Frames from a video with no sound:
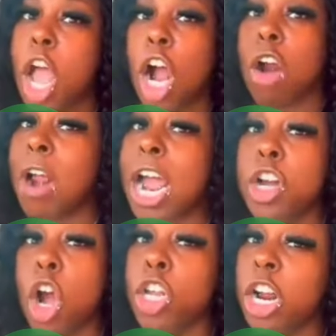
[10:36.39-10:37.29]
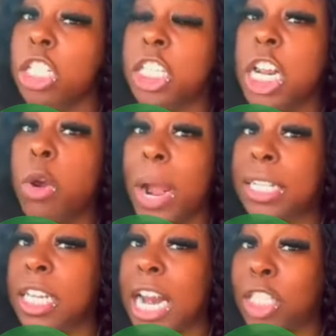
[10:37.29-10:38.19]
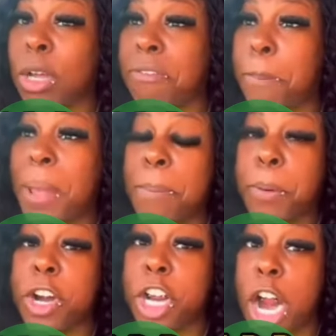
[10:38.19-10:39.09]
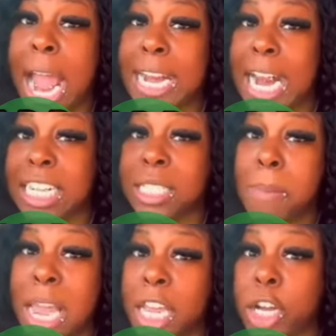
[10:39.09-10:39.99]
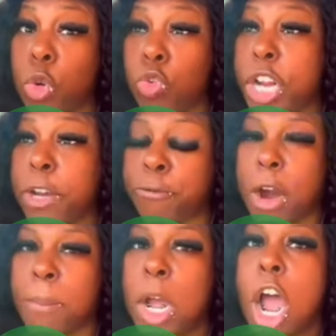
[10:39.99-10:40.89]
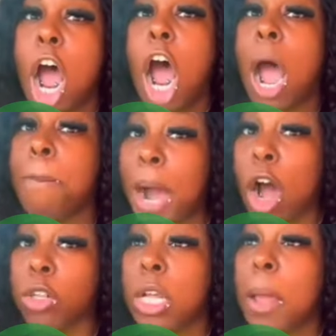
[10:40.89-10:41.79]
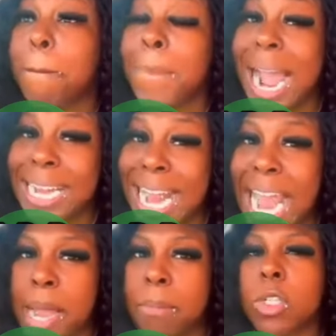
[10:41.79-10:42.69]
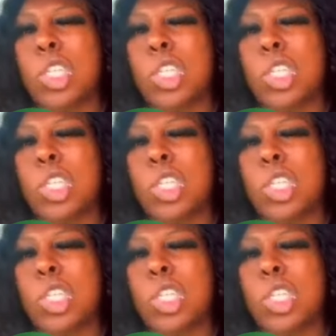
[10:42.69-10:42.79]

Because right now you're insinuating that you have a paper in your hand that he's making you read from about my name.